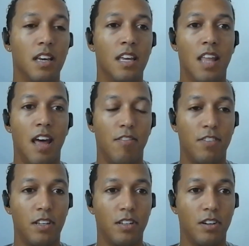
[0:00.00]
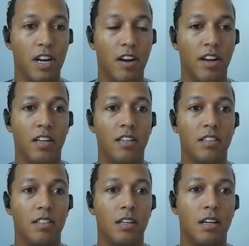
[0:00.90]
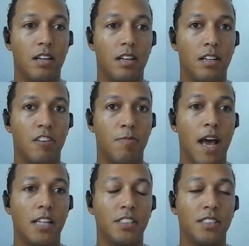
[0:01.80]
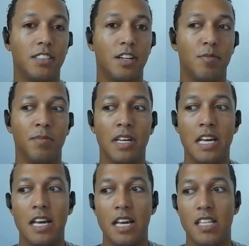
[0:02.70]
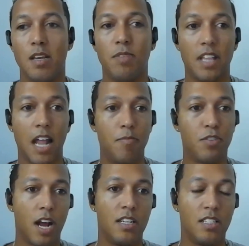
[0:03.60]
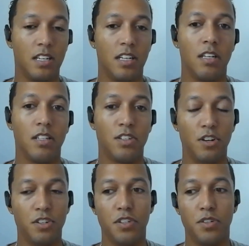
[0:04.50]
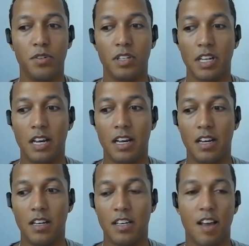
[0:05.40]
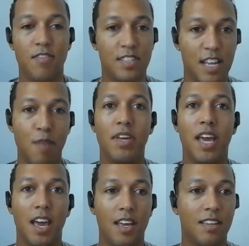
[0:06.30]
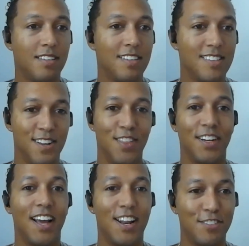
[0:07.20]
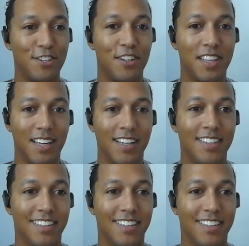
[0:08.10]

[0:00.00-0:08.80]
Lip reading: in that field or area of passion. So it's something that I'm trying to turn to because obviously an MBA is another kind of sure thing.